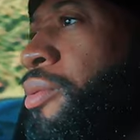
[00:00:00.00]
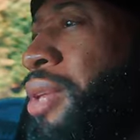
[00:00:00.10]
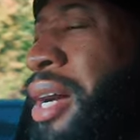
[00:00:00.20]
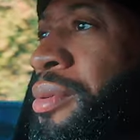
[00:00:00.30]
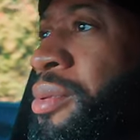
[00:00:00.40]

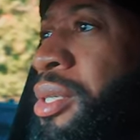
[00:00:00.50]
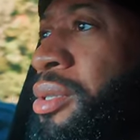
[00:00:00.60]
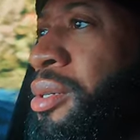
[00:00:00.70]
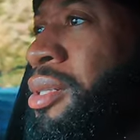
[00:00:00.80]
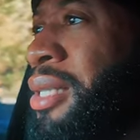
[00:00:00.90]
never would
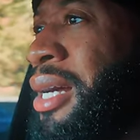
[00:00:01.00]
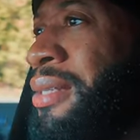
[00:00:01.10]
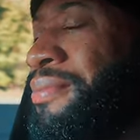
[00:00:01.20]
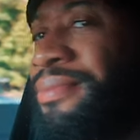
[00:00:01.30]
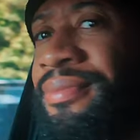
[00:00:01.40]
have thought,
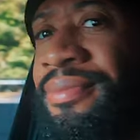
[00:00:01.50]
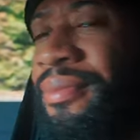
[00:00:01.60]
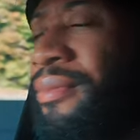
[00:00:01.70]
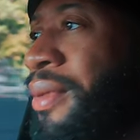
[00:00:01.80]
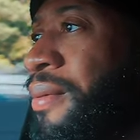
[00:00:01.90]
like,
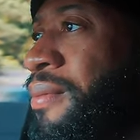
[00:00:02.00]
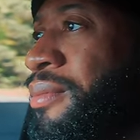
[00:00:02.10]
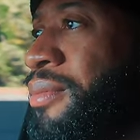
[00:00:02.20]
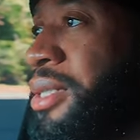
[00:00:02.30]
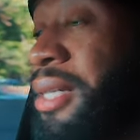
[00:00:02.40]

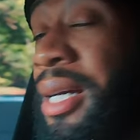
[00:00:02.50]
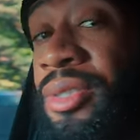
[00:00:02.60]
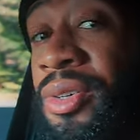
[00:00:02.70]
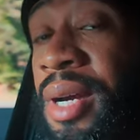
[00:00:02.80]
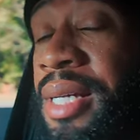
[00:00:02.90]
like,
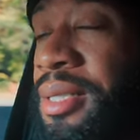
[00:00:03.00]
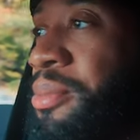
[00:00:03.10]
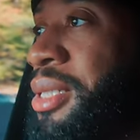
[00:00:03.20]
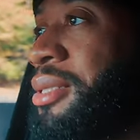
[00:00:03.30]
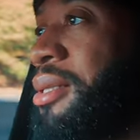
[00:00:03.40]
that's crazy.
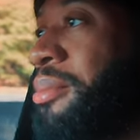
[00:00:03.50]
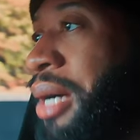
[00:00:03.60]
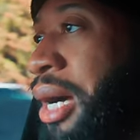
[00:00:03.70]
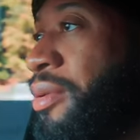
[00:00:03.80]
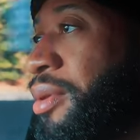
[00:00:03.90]
But it's the
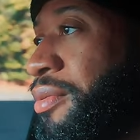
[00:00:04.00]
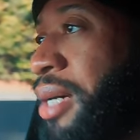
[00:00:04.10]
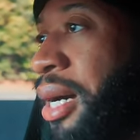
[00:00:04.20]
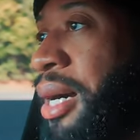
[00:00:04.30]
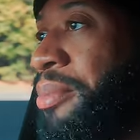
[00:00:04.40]
power
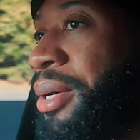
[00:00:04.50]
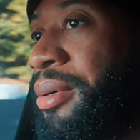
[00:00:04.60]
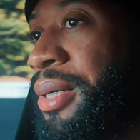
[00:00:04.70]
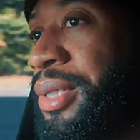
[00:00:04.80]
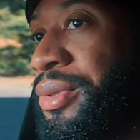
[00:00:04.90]
of
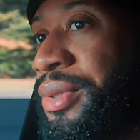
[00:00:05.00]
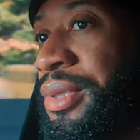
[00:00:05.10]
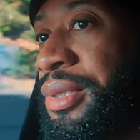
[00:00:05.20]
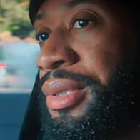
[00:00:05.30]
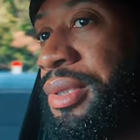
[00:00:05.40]
compound
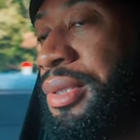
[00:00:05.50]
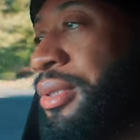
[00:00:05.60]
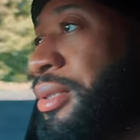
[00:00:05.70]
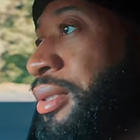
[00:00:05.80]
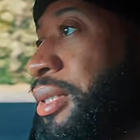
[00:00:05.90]
interest and
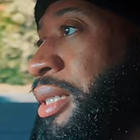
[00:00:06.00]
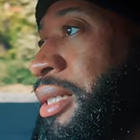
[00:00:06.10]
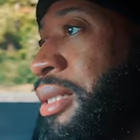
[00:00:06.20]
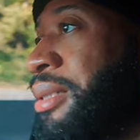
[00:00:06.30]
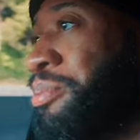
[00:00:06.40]
just
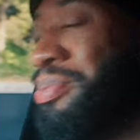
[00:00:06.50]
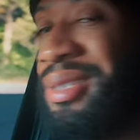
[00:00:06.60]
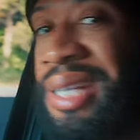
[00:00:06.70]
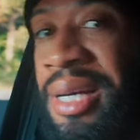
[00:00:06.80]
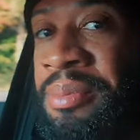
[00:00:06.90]

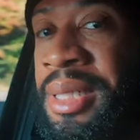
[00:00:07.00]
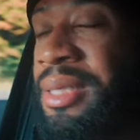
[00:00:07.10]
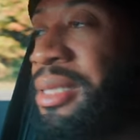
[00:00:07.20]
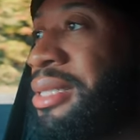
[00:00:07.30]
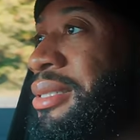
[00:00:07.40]
setting
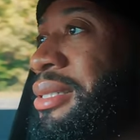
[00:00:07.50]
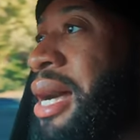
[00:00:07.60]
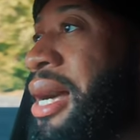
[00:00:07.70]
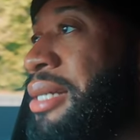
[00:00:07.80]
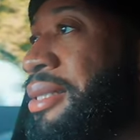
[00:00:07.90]
money to the
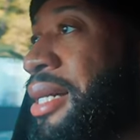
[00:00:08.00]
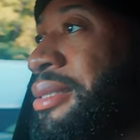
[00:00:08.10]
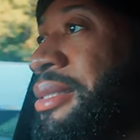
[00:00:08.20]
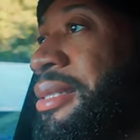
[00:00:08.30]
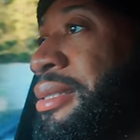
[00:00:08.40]
side and
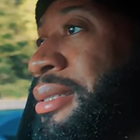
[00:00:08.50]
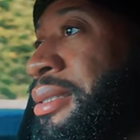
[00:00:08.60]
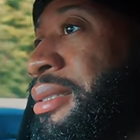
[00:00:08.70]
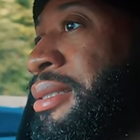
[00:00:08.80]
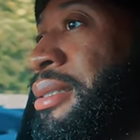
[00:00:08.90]
not
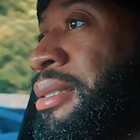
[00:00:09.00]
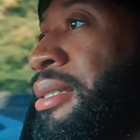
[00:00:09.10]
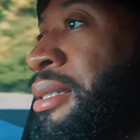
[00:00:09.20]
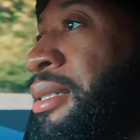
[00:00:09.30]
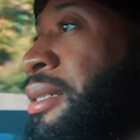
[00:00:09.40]
touching
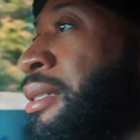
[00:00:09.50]
it.